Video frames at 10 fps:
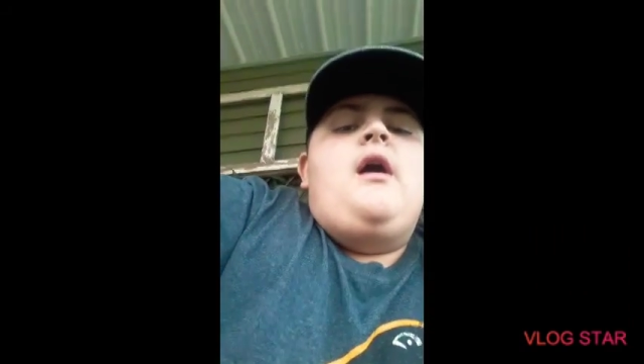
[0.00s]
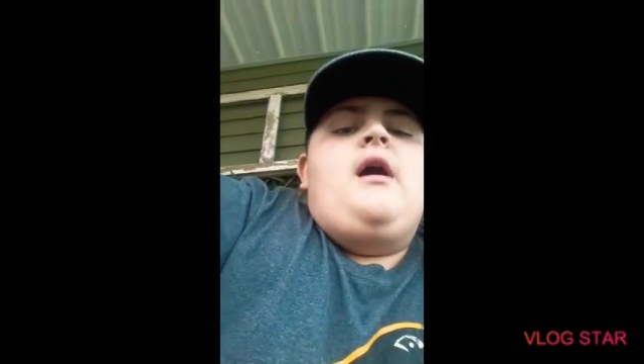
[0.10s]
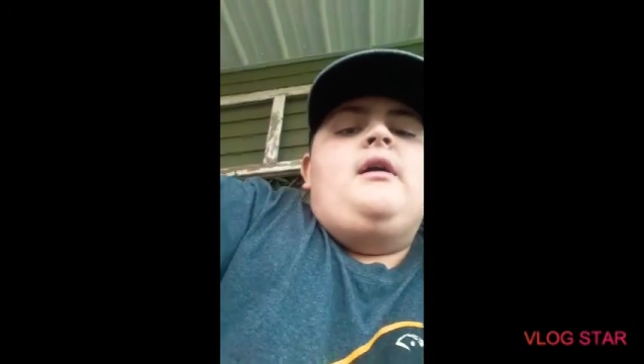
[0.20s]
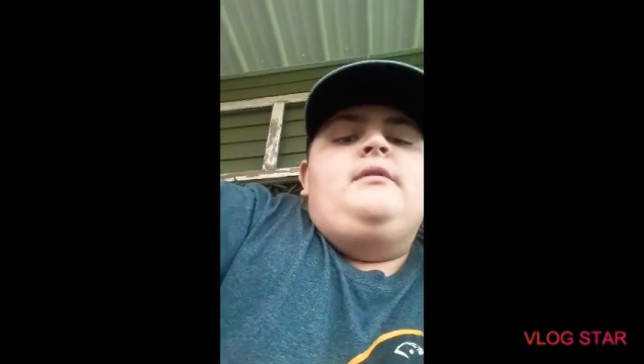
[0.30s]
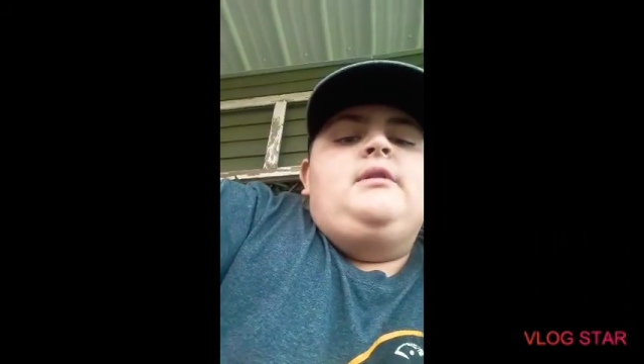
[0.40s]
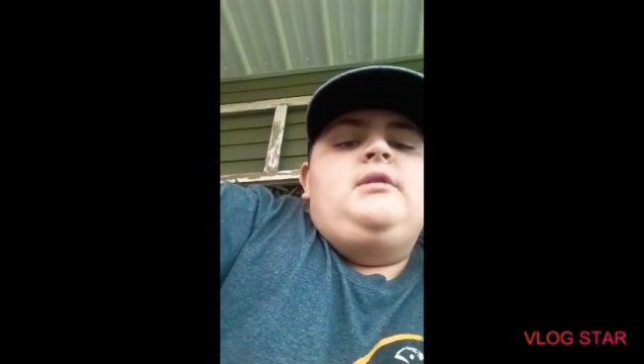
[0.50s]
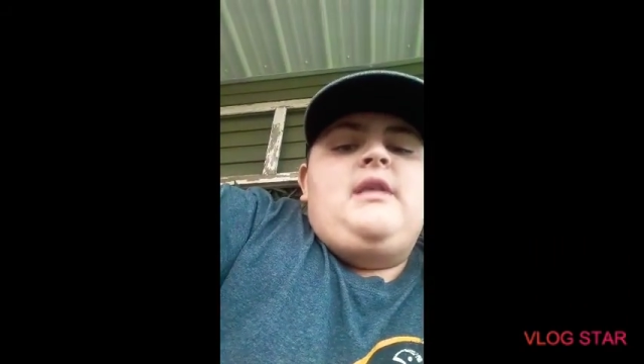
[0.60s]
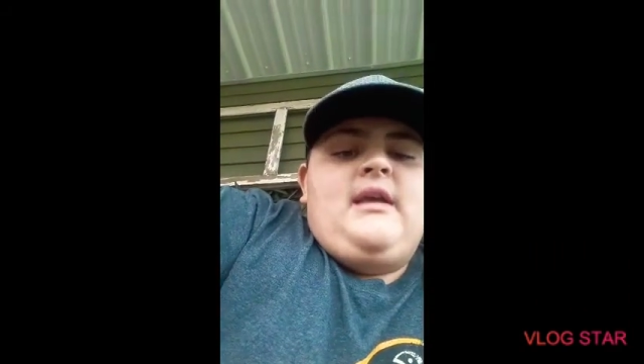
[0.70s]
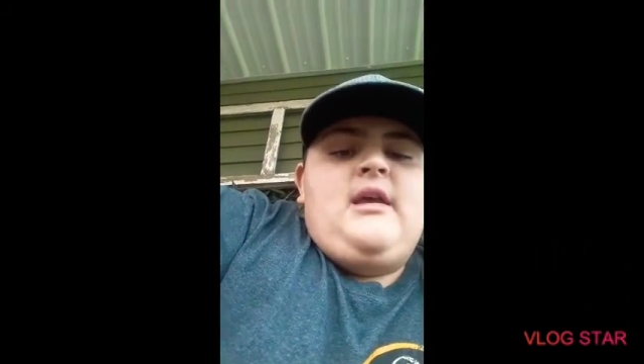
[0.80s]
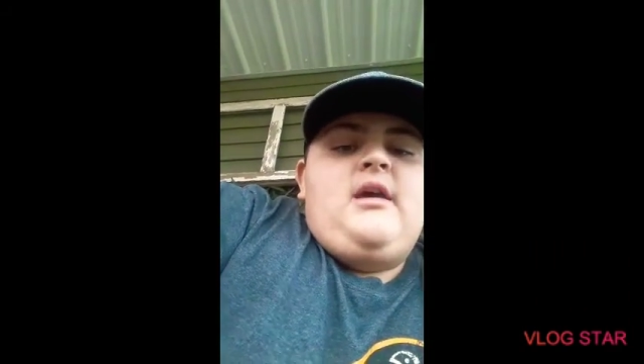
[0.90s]
thank you guys so
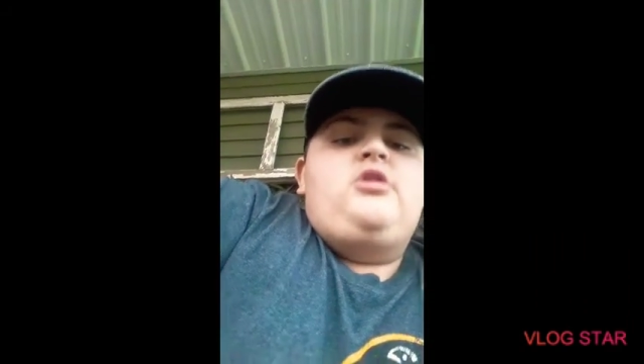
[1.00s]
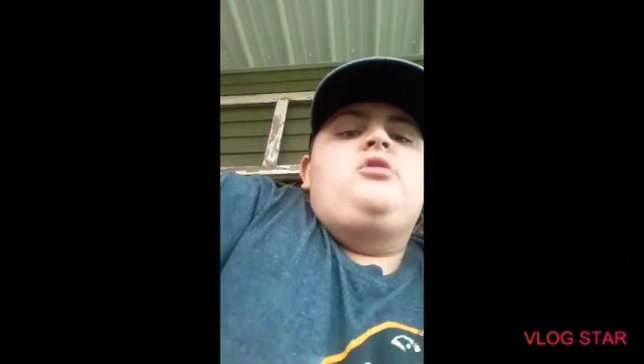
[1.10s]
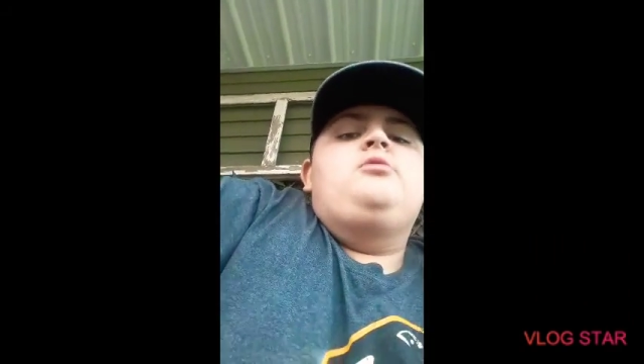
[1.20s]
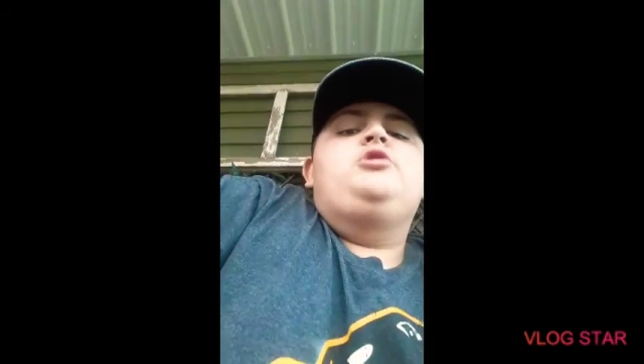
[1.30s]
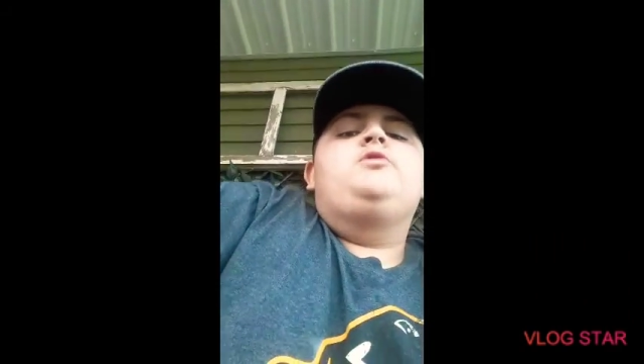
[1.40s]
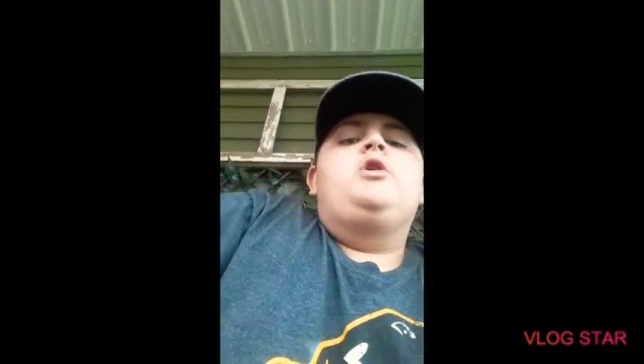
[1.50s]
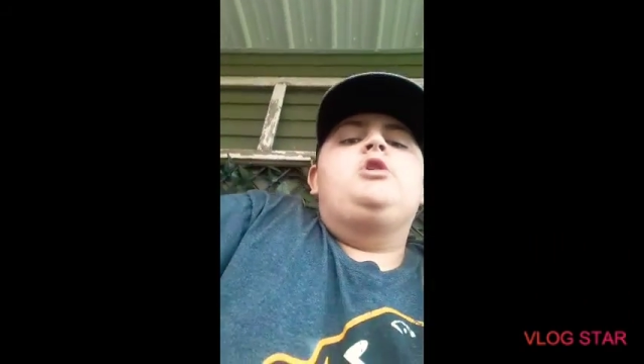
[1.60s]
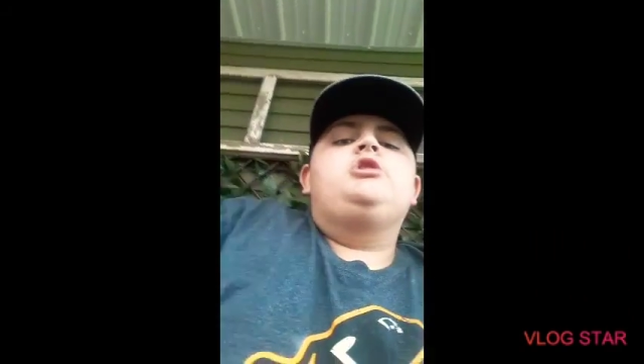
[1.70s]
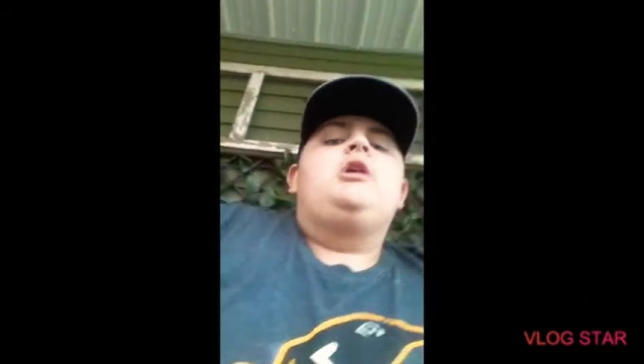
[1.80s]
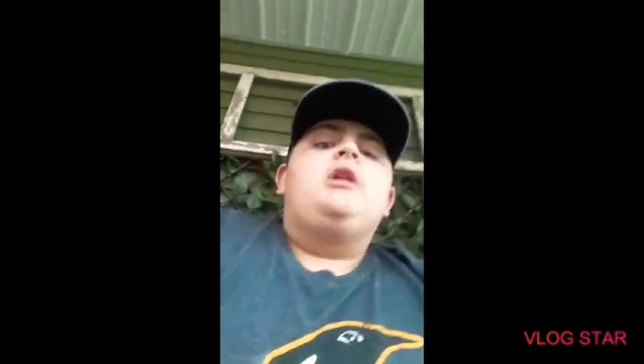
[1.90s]
much for watching, and I'll see
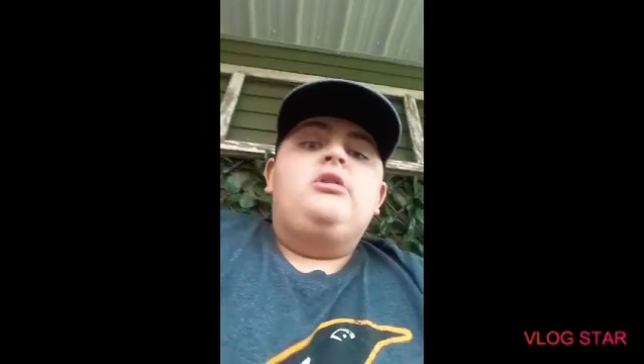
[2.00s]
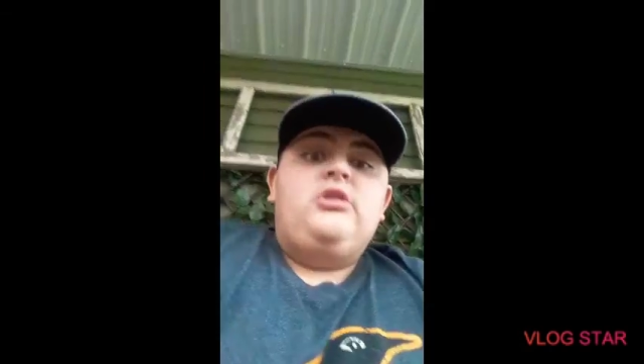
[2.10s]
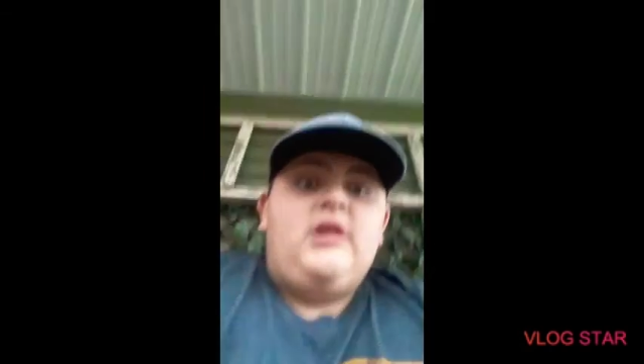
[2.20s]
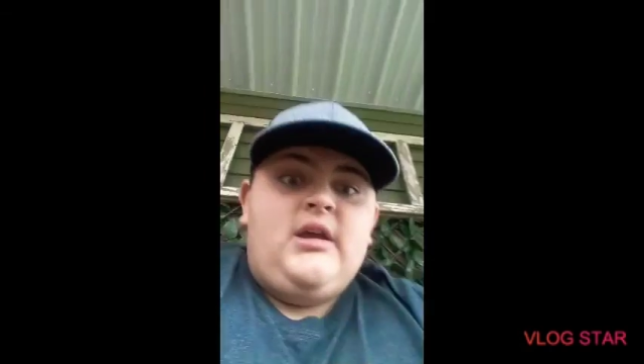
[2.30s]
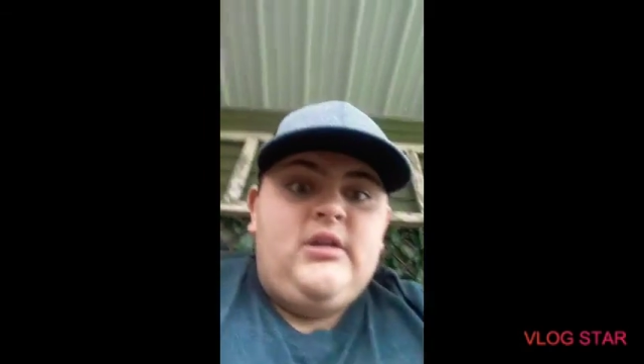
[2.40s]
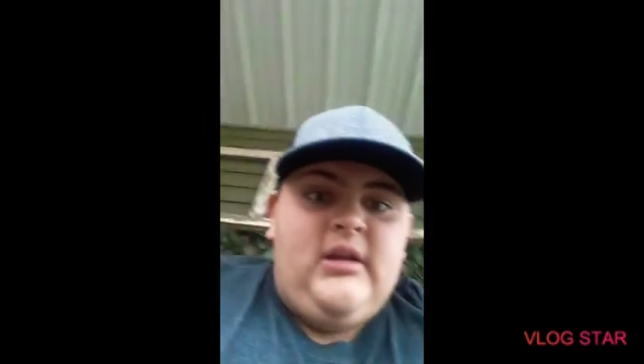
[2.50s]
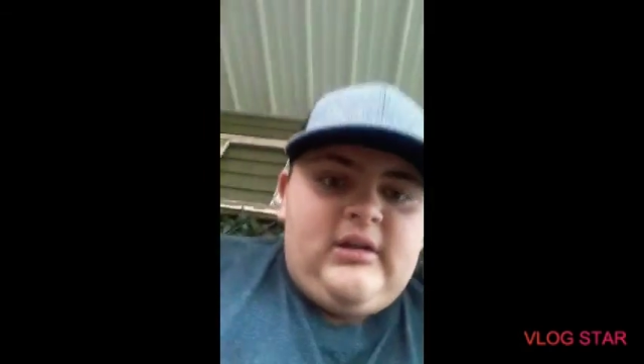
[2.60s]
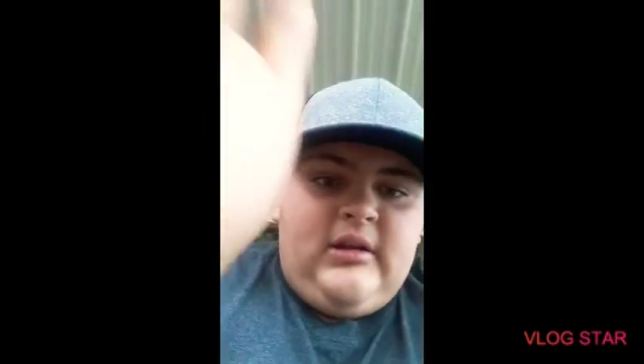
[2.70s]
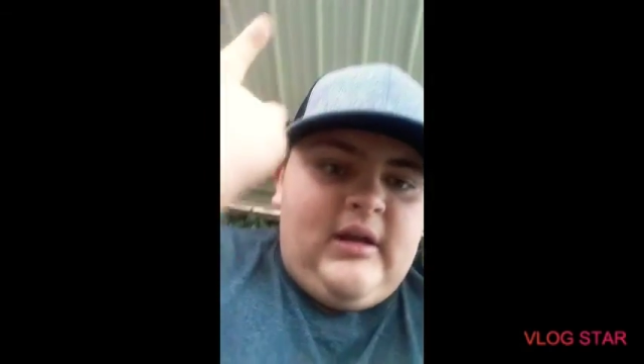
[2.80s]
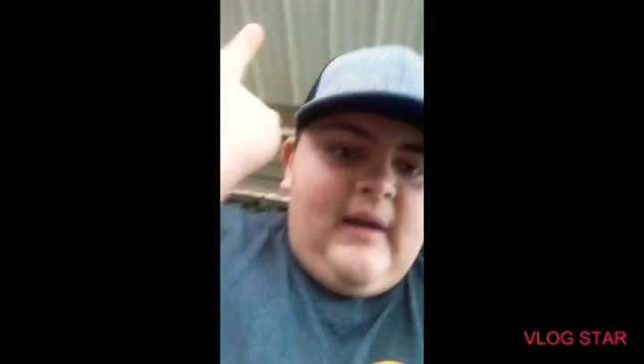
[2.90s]
you guys next time.
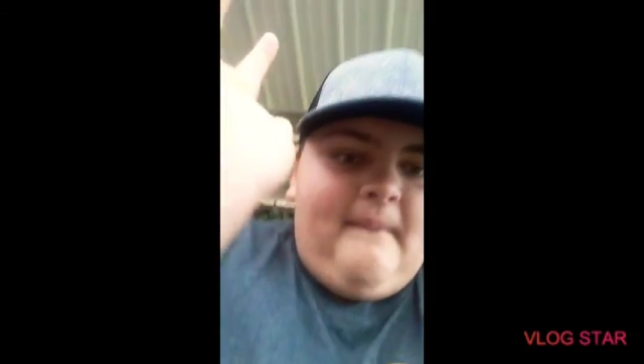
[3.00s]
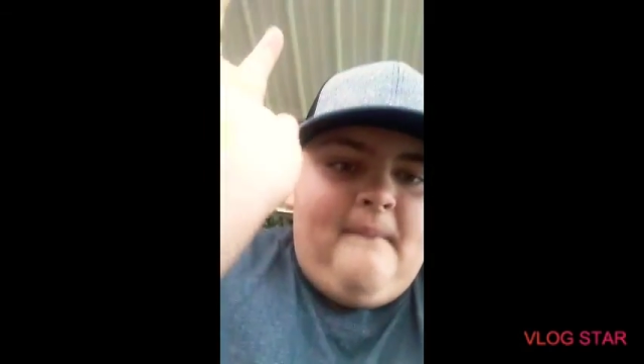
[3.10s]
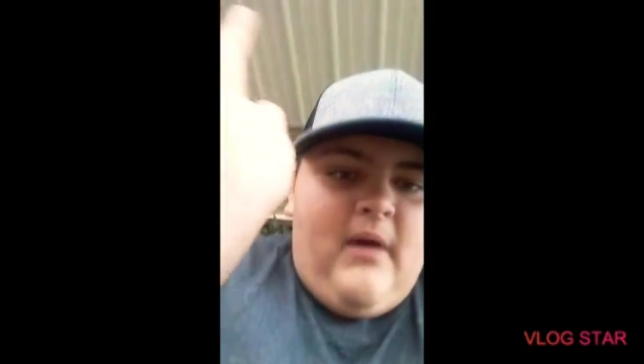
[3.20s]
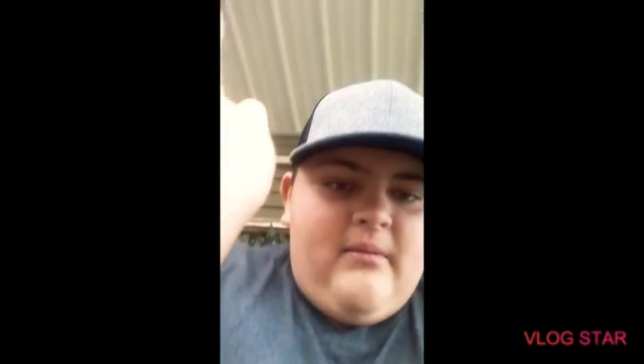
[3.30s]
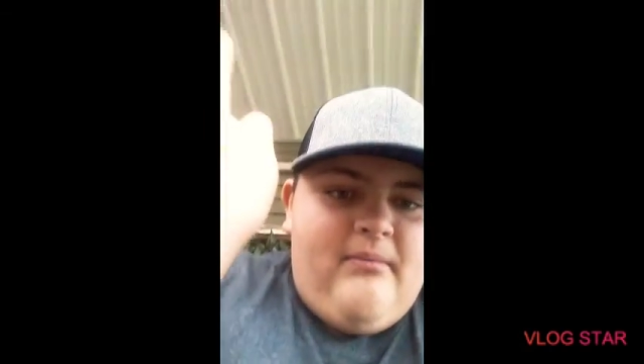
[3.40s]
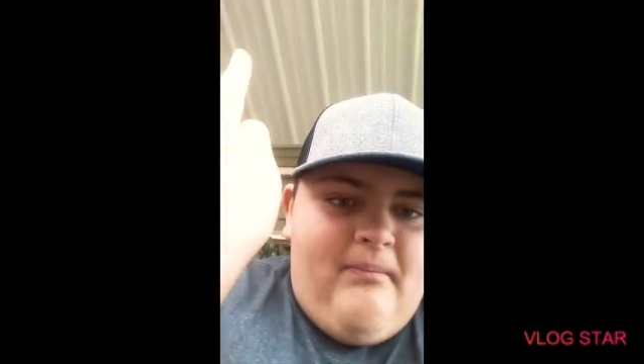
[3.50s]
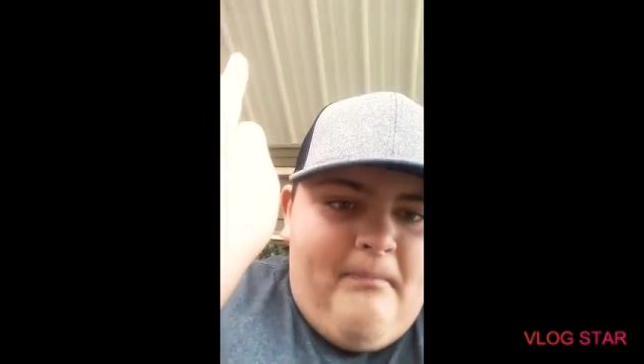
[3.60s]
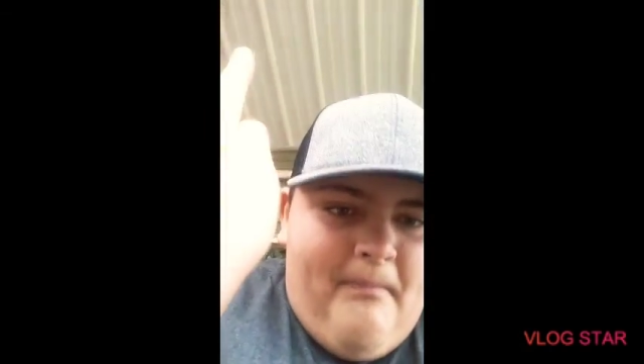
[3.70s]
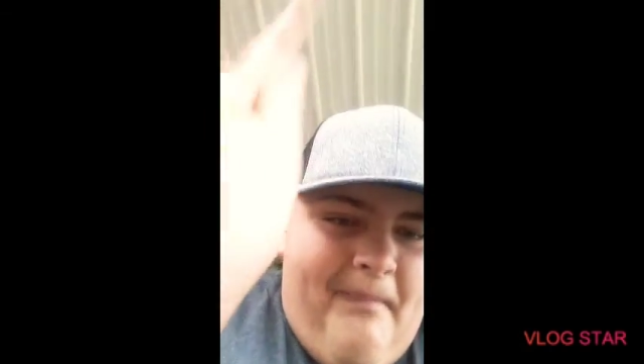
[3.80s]
Bye.